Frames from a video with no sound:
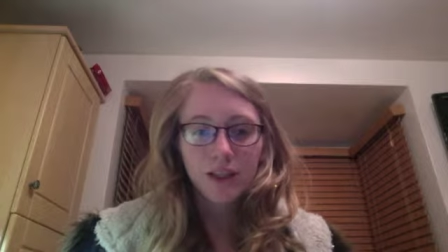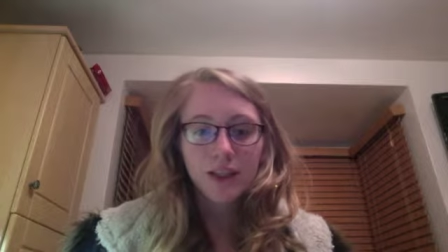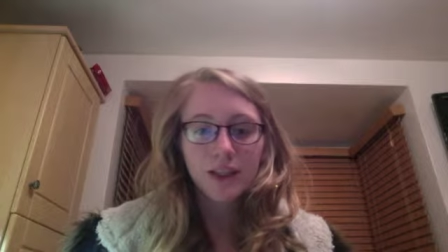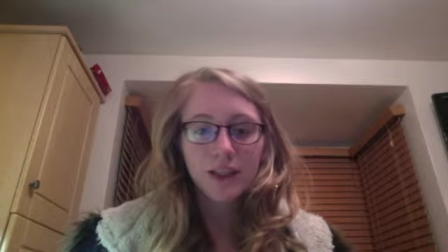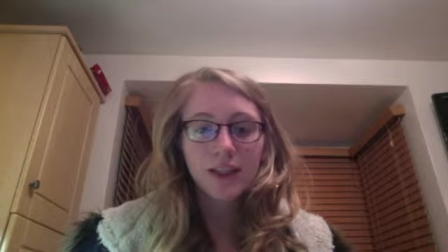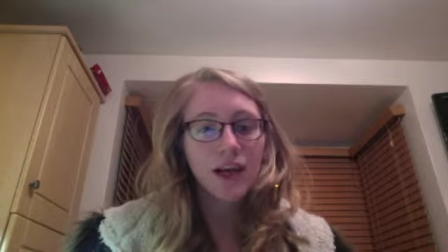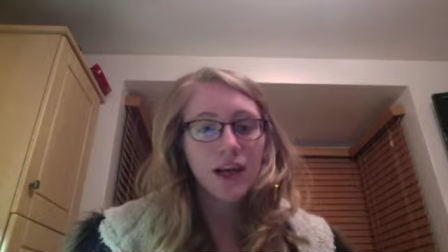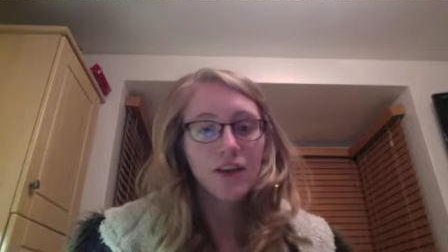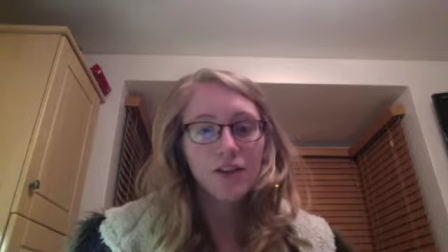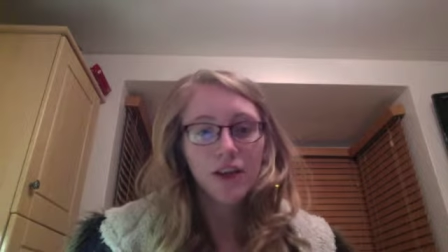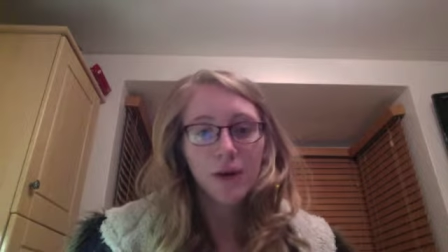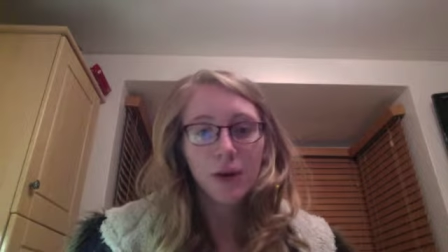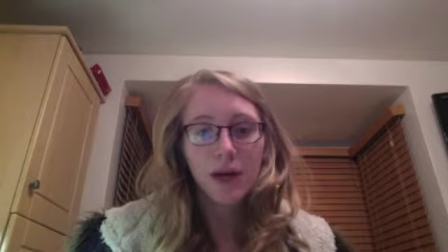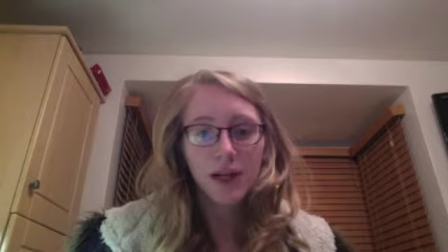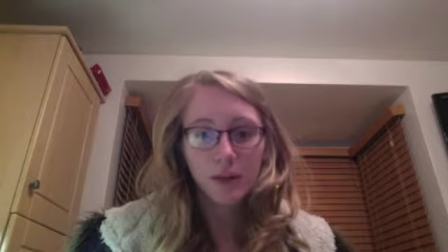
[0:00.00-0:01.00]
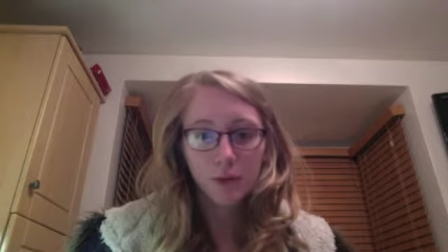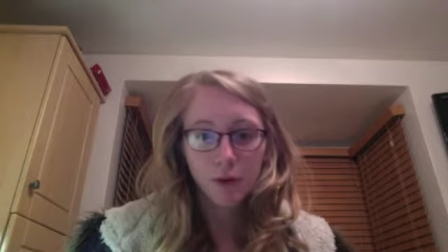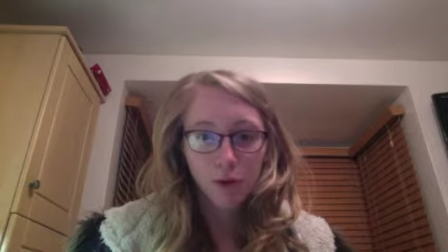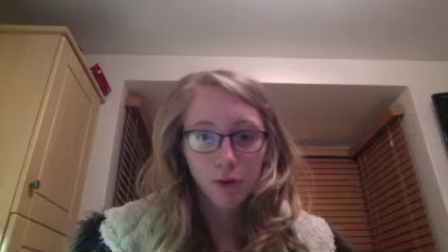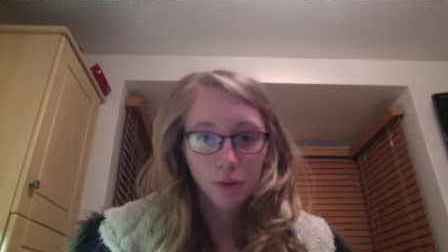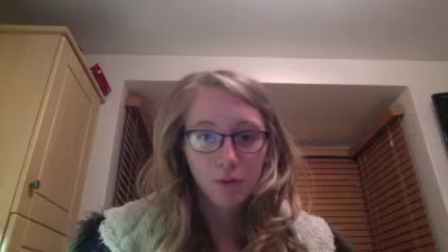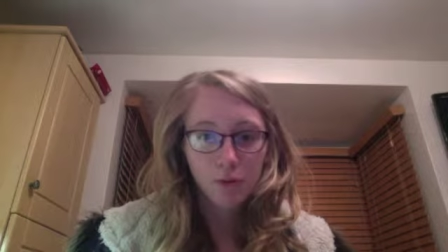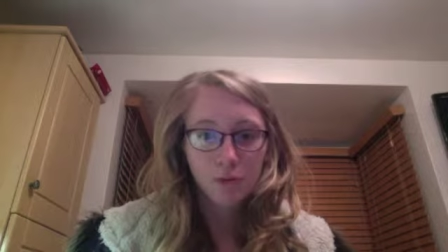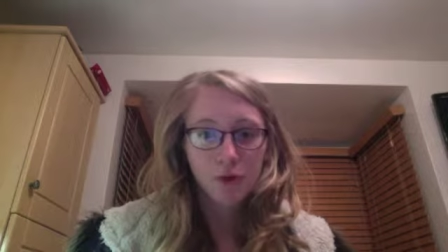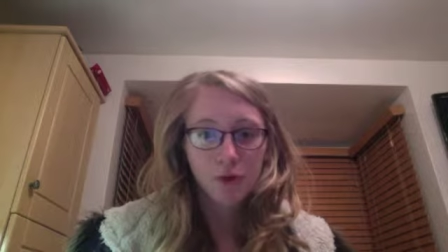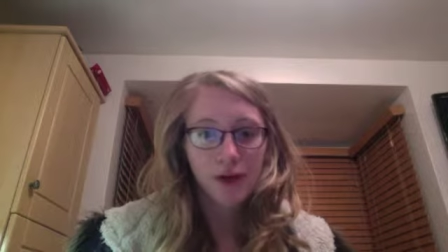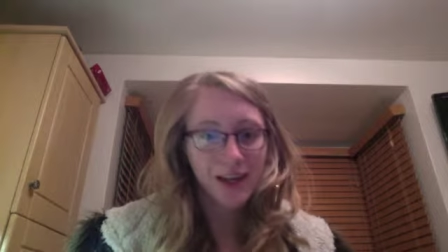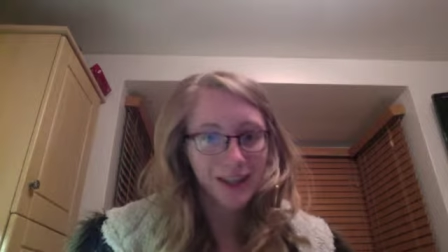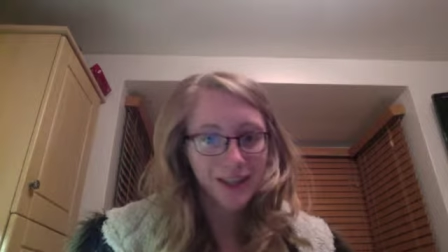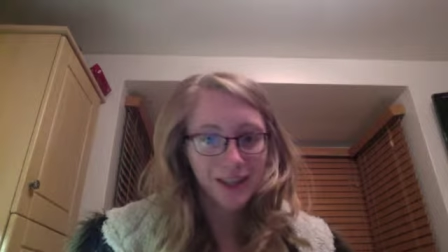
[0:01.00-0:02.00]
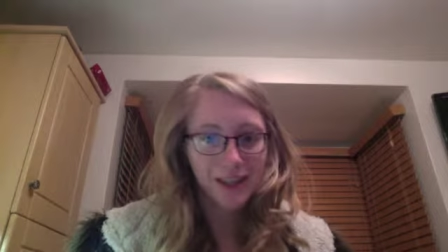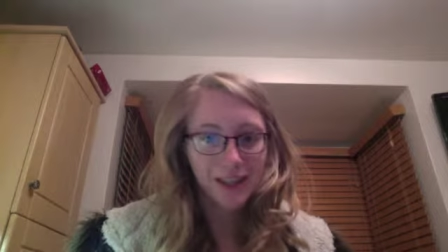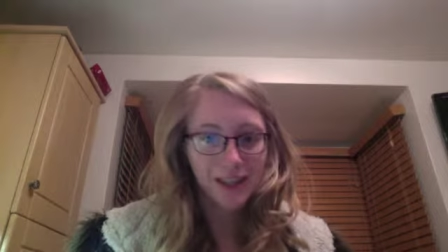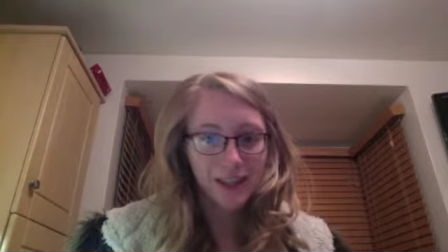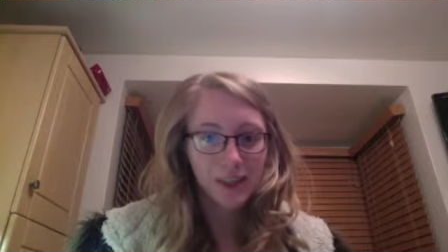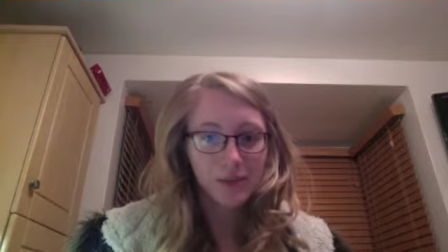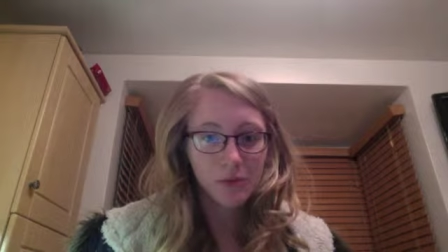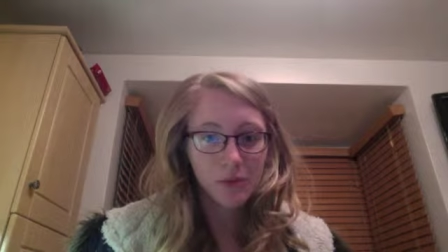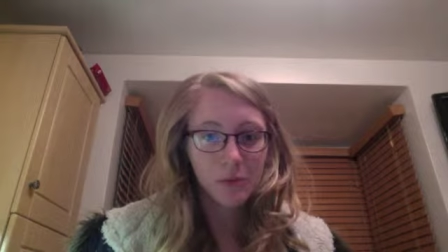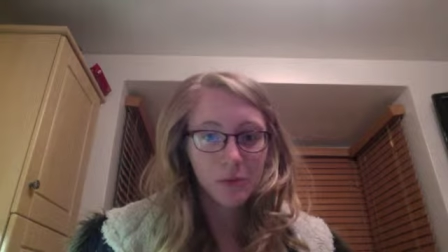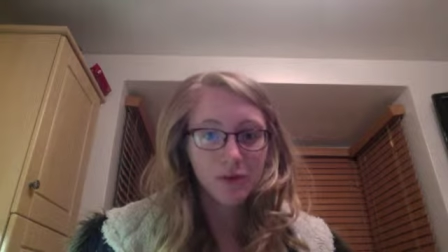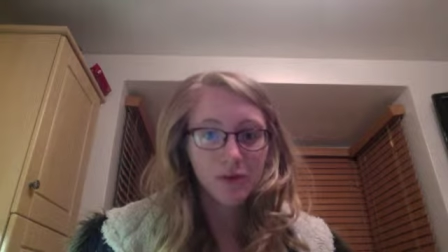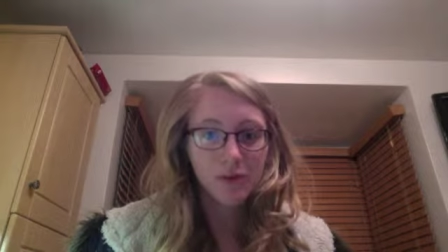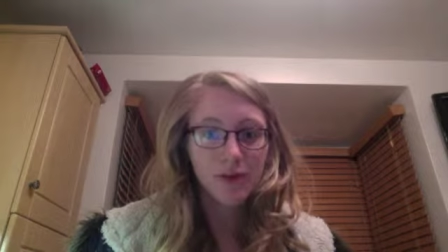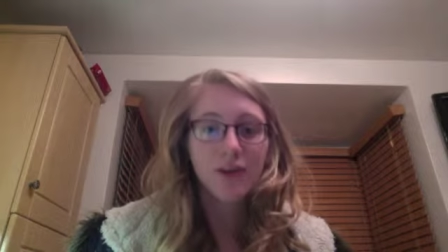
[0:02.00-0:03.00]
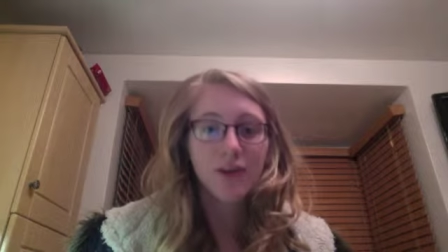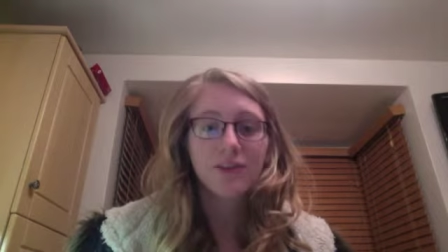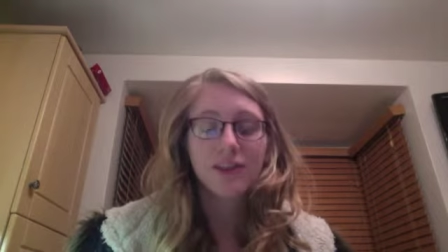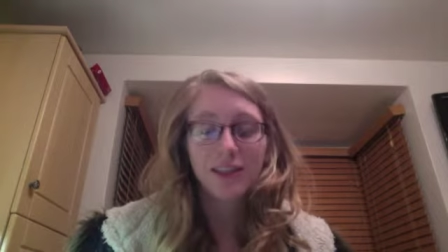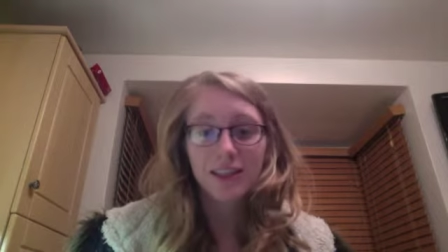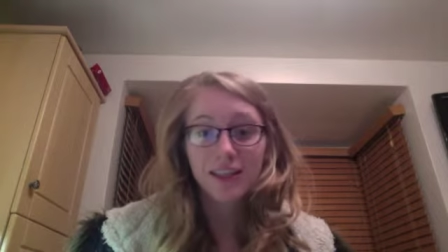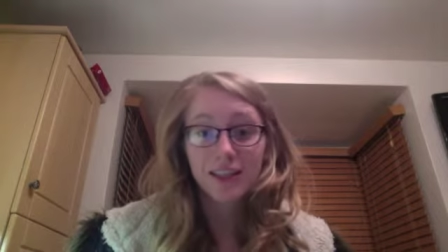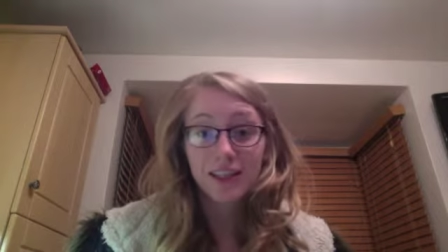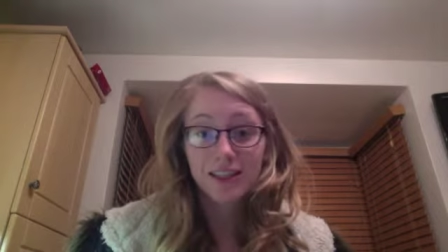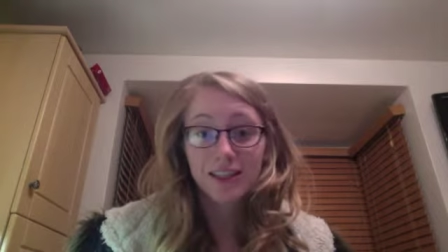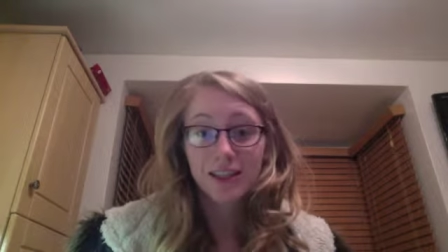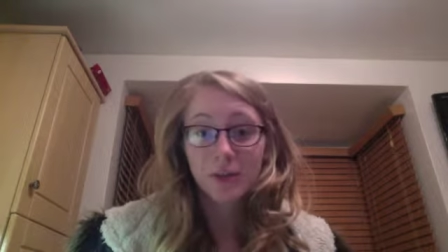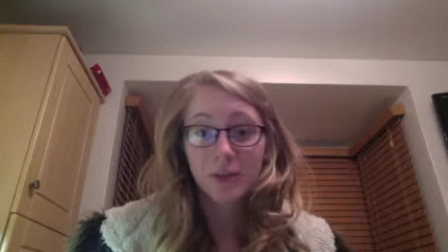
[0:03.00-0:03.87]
if there were any problems or anything needed to be moved around, it could easily be